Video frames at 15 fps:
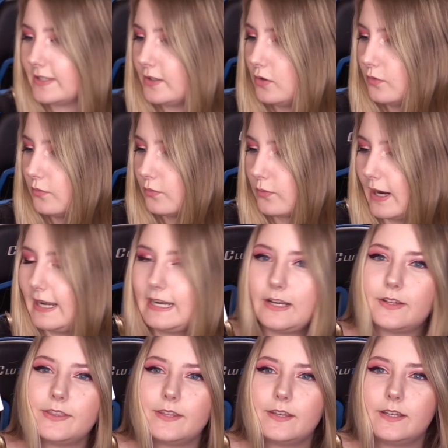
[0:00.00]
little
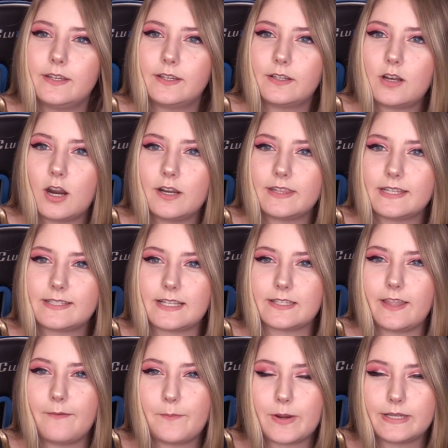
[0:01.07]
writing on the card that
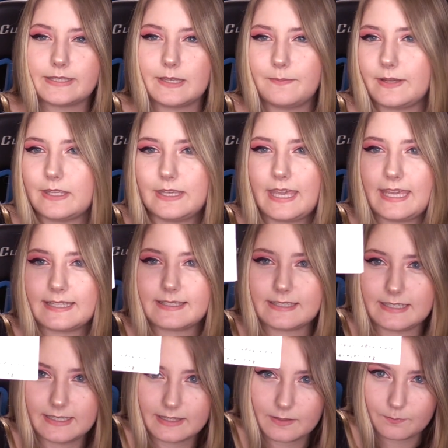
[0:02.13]
says Love Bracelet, but you can't
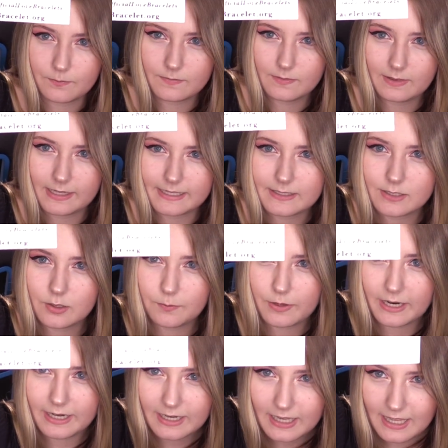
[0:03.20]
see it, the light's too
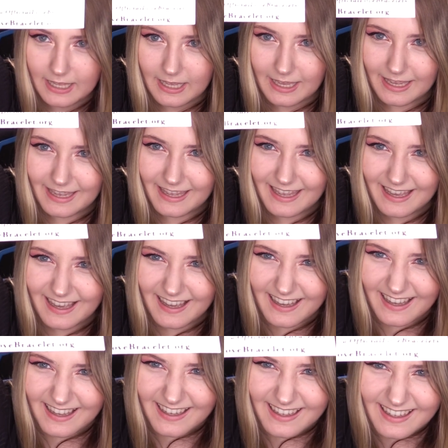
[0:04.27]
bright.
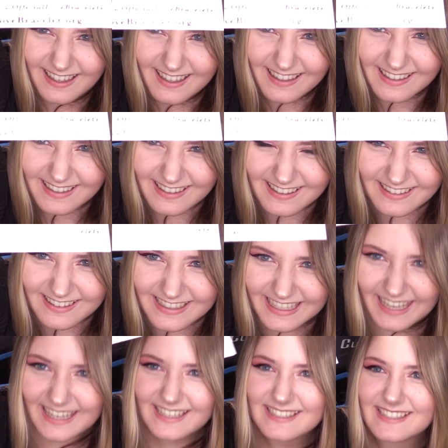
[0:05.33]
And you
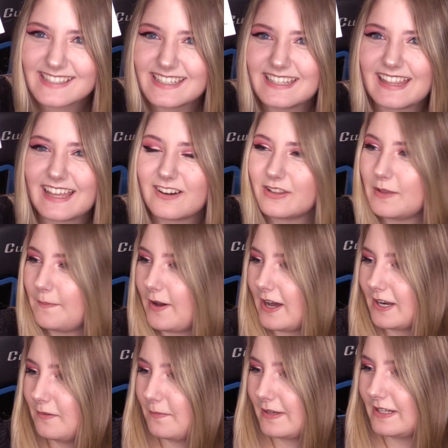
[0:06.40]
can't see that on the
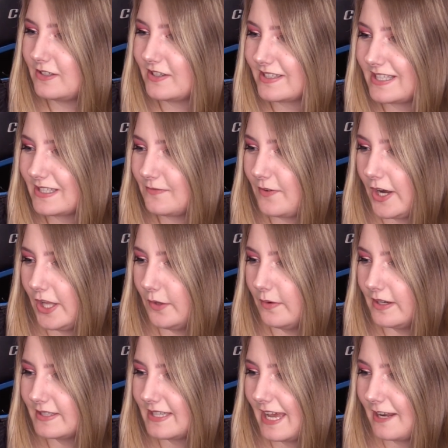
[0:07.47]
bottom, but it just says
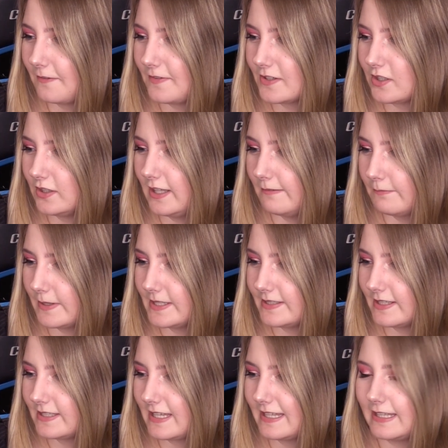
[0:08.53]
follow us at official love
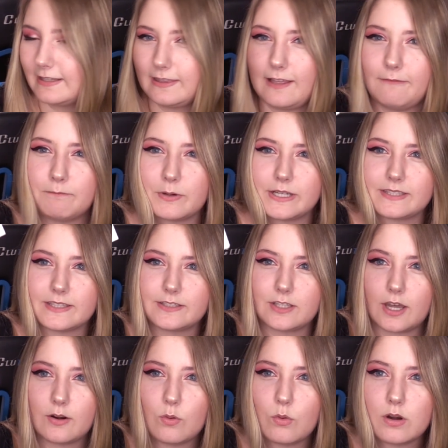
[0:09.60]
bracelets and then
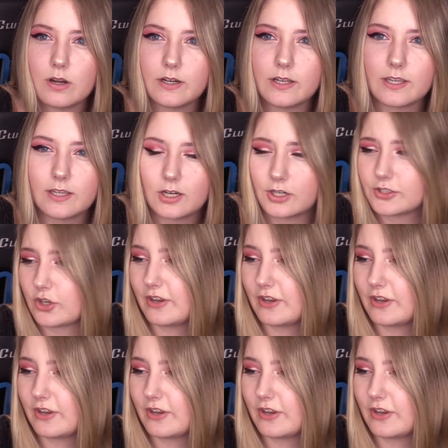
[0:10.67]
lovebracelet.org, or